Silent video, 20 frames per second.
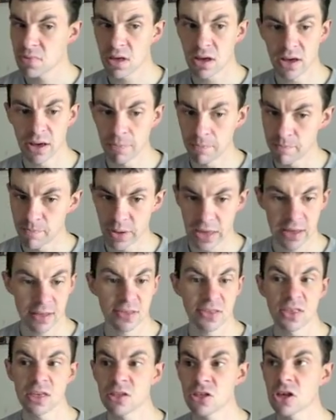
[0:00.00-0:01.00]

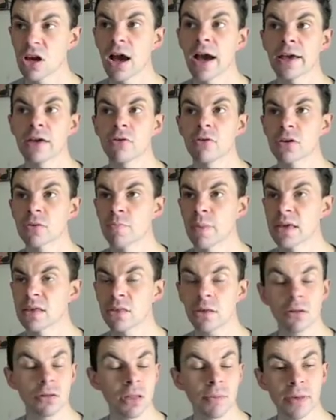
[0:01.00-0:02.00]
CG Hayu has
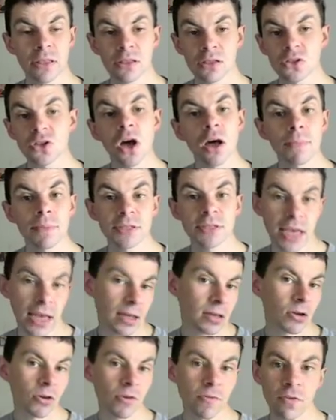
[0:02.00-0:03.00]
basically been the top
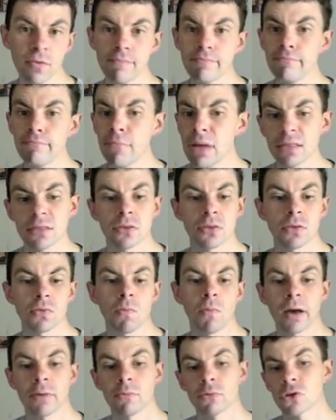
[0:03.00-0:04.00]
attacker for months.
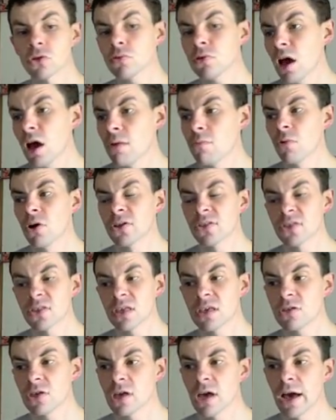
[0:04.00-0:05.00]
Why would you not want
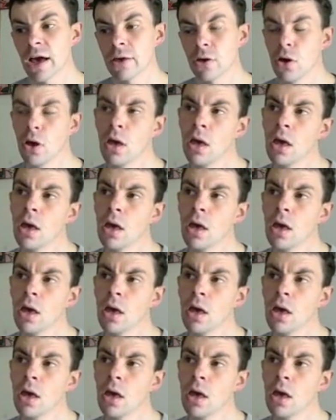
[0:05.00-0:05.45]
CG Hayu?